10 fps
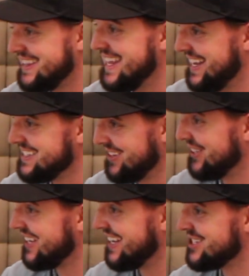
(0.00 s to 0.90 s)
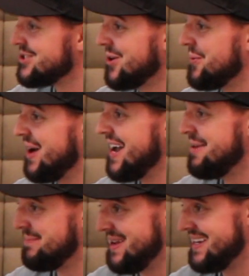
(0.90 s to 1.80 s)
things looking a certain way
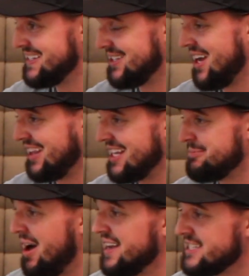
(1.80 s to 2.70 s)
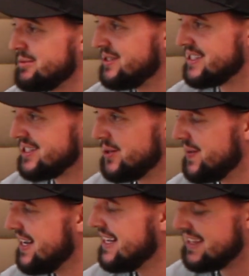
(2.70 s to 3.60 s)
and being as cleanly as possible. And so
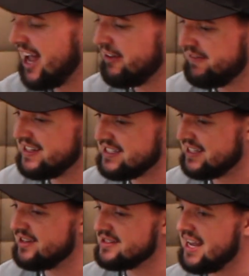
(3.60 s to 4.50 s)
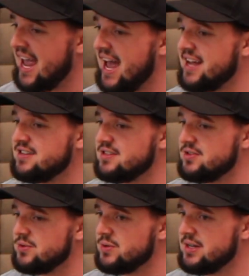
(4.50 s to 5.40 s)
that fit skills I had
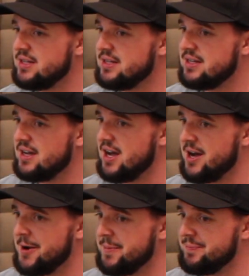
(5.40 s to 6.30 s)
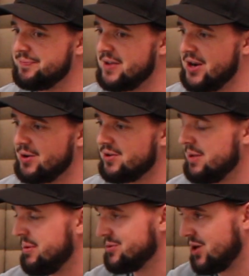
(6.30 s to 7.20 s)
to
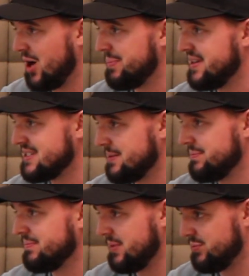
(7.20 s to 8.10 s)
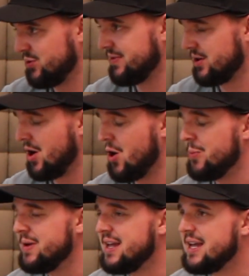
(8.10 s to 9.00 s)
clean people's carpets and improve their
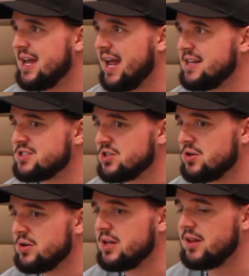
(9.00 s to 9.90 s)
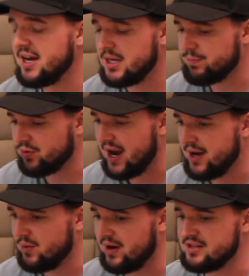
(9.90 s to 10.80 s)
home. And so it lined up
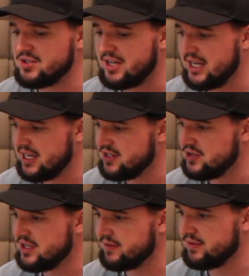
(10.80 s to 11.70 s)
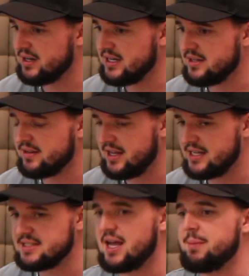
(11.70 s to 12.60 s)
right where I was looking into different
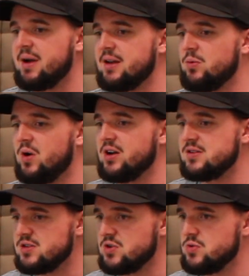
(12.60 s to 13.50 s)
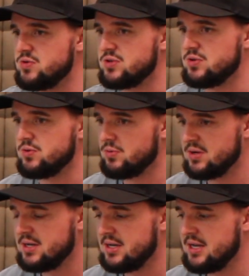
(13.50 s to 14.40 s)
things that I might want to do to
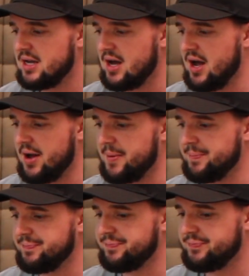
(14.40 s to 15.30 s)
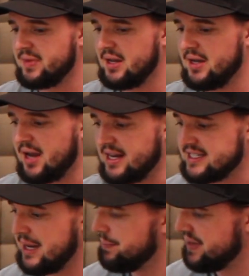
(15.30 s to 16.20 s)
kind of
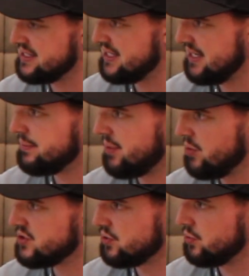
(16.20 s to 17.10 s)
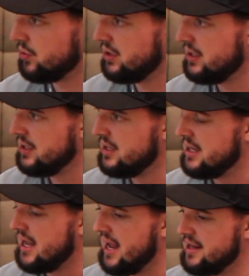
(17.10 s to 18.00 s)
stay busy post school.
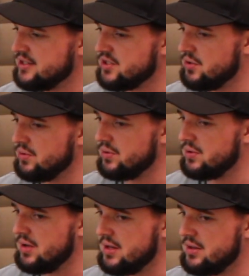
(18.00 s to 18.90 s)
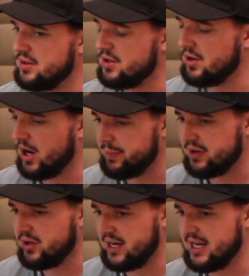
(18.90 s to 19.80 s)
And so the
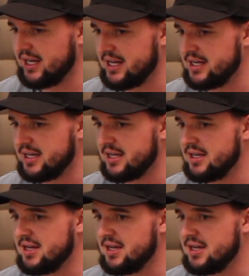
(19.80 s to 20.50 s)
carpet cleaning gig,